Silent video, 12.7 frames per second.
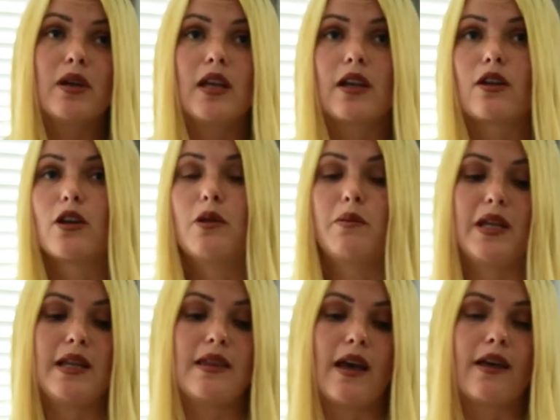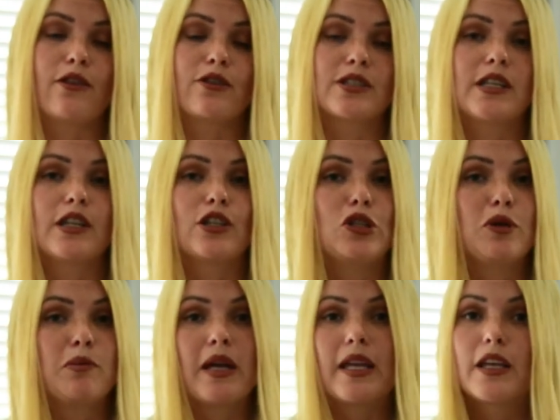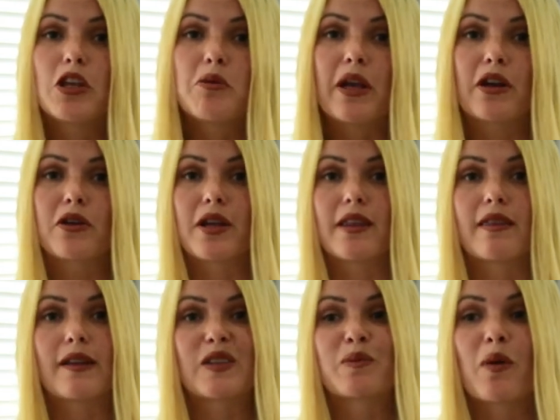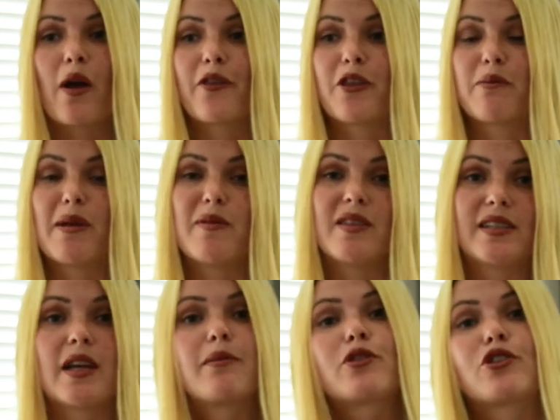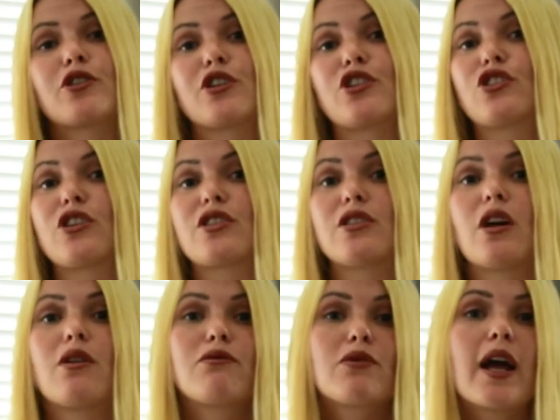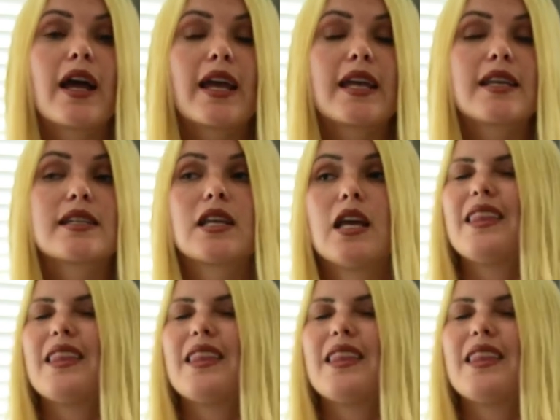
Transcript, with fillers: It could be that there's an issue with my incubator in that spot, that maybe the temperature is just not right.